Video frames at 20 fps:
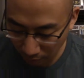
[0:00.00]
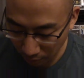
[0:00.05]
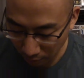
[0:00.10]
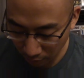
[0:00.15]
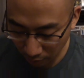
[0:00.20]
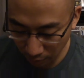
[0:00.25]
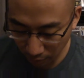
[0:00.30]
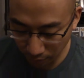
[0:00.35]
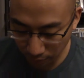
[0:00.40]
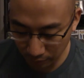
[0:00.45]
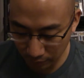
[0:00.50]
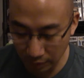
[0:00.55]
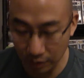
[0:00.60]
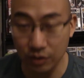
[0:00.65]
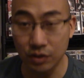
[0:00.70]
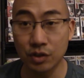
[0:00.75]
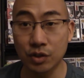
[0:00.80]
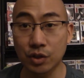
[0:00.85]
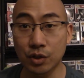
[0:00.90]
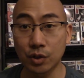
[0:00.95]
of
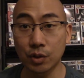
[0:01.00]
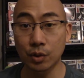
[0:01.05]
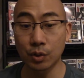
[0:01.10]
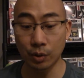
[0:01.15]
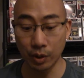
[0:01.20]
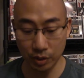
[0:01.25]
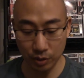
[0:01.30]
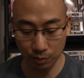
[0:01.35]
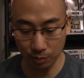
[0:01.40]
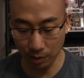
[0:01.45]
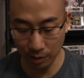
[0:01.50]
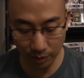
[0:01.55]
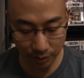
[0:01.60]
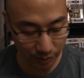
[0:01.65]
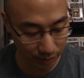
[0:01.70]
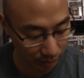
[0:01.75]
these 2 as well as the